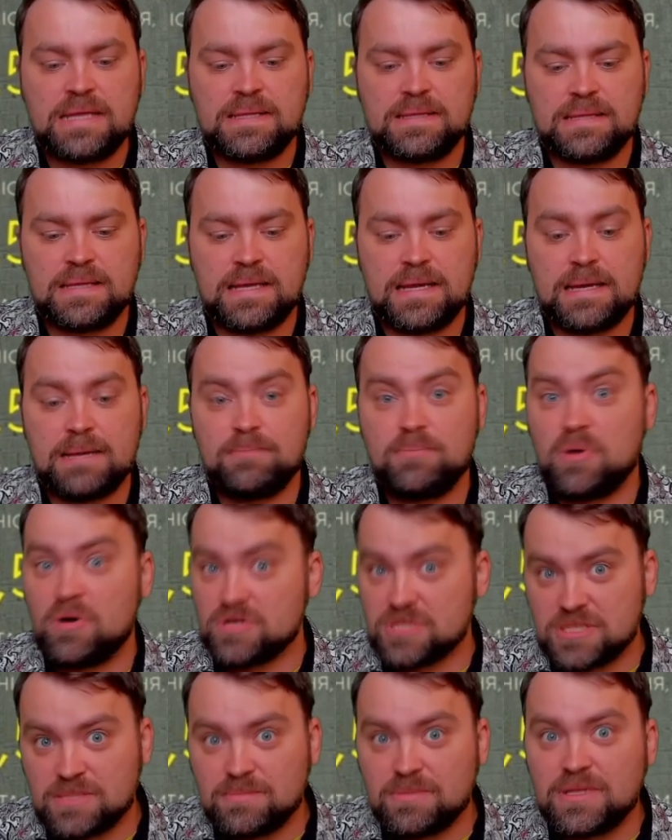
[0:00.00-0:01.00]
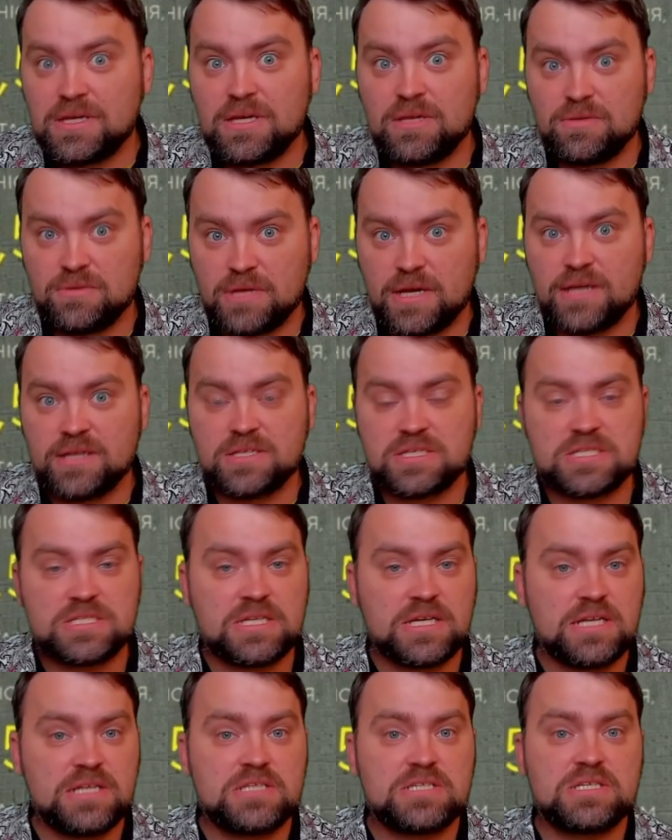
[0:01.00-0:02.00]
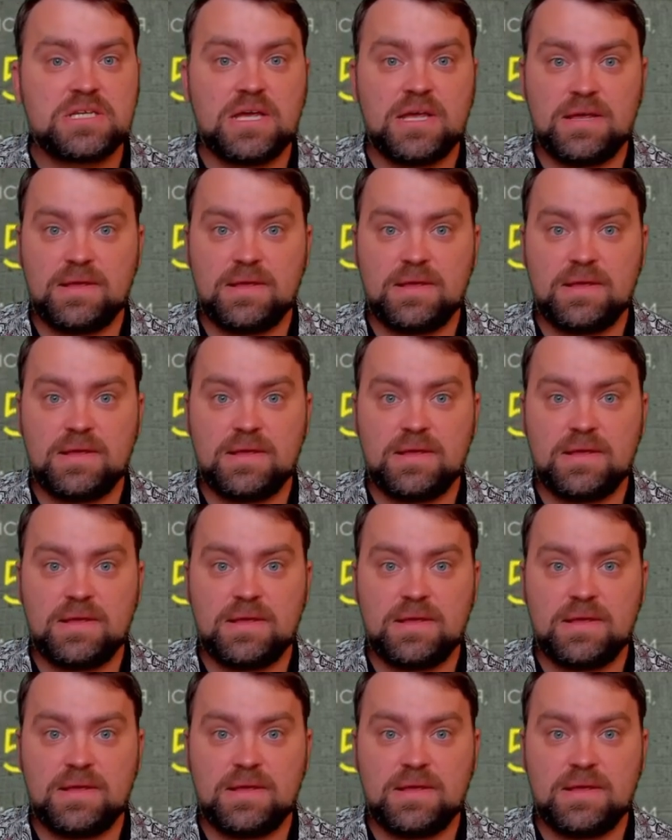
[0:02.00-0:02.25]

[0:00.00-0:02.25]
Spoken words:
that possibly United States